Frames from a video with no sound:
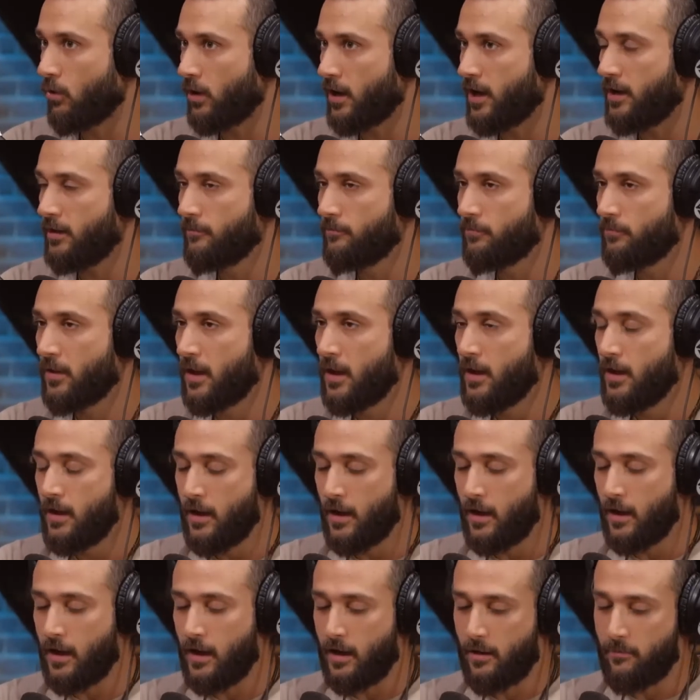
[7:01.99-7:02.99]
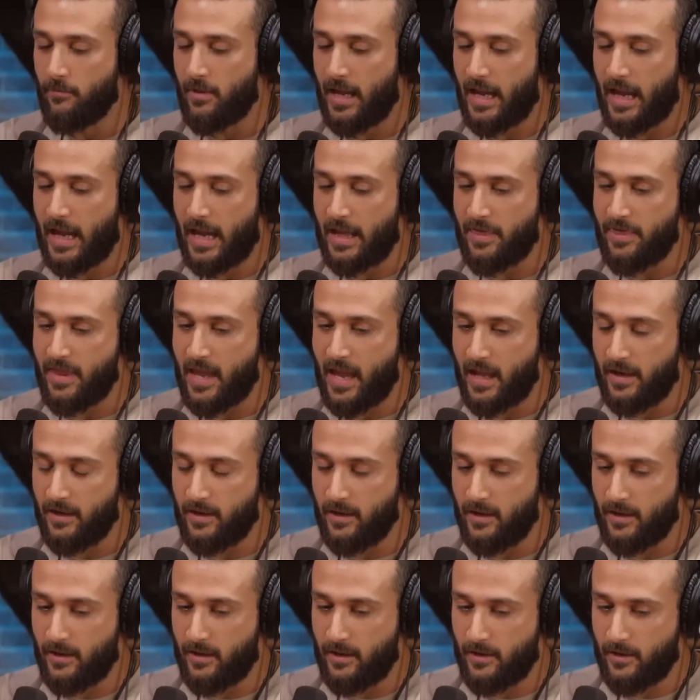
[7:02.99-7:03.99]
for it. And
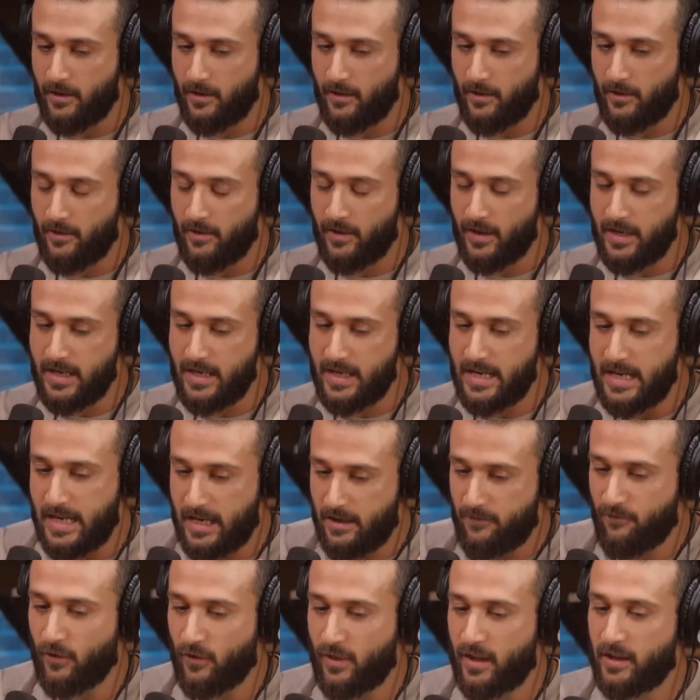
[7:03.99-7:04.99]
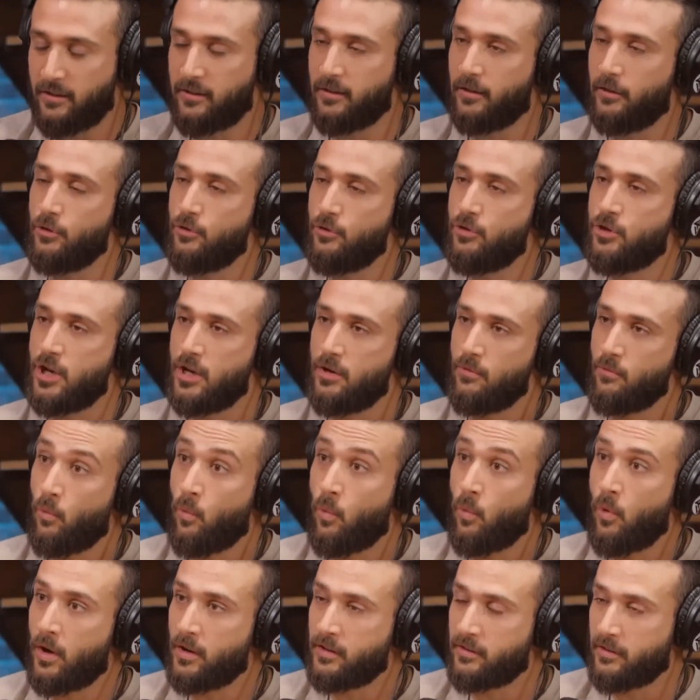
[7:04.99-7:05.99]
then the need for that solution
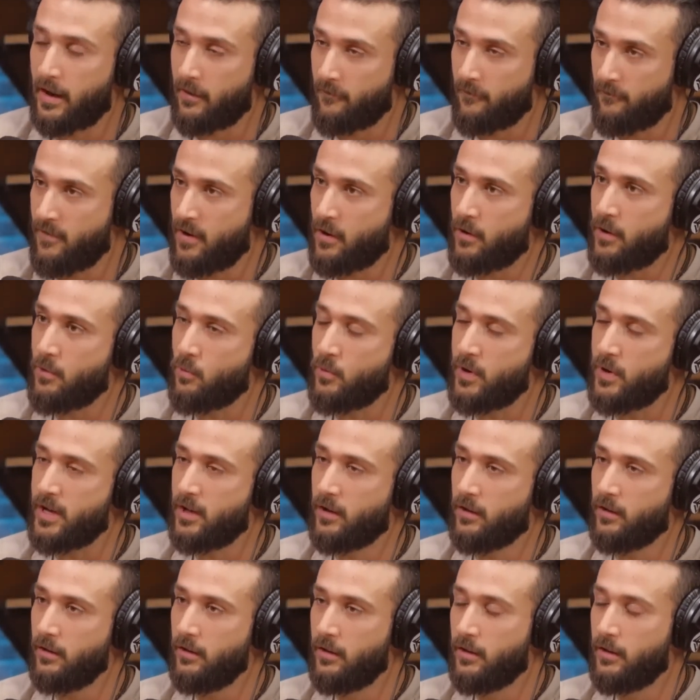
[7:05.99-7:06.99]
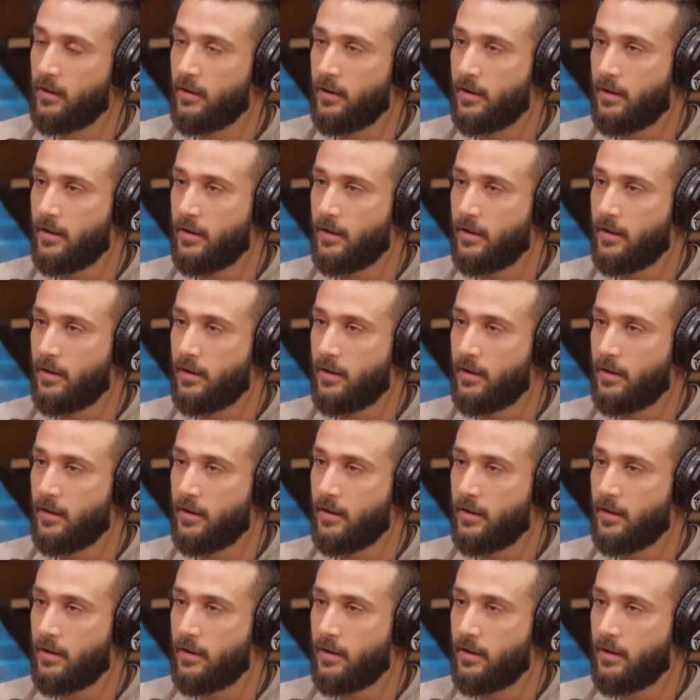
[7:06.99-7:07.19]
was like very real.